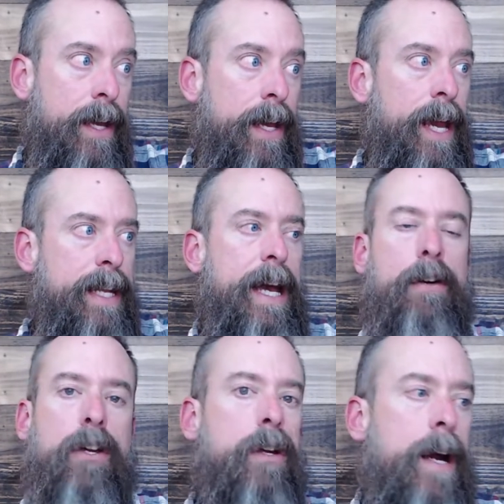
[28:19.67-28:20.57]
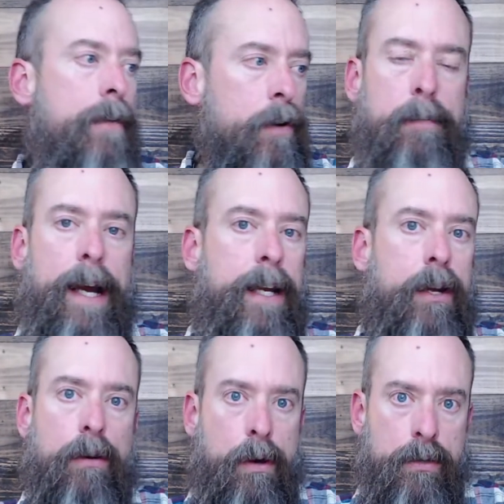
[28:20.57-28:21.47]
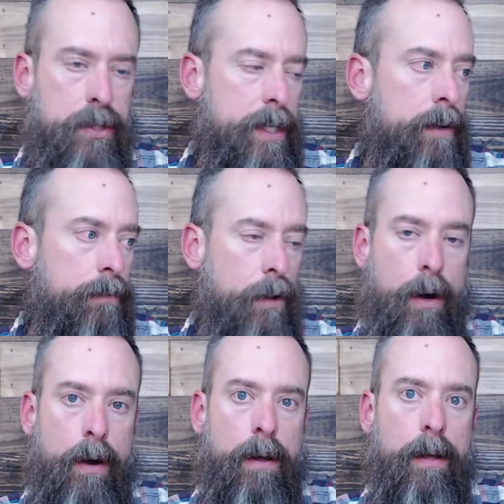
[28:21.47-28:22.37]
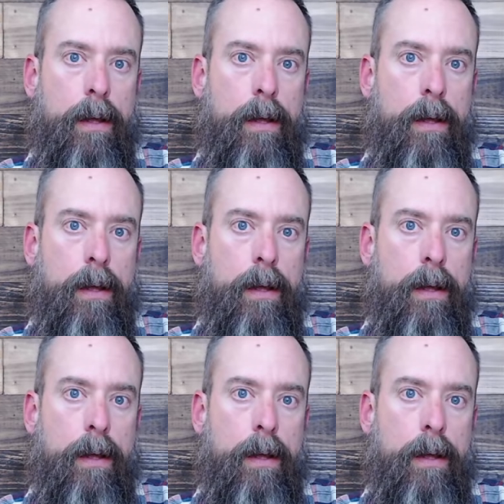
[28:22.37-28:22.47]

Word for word: and now you're governed by your own set of law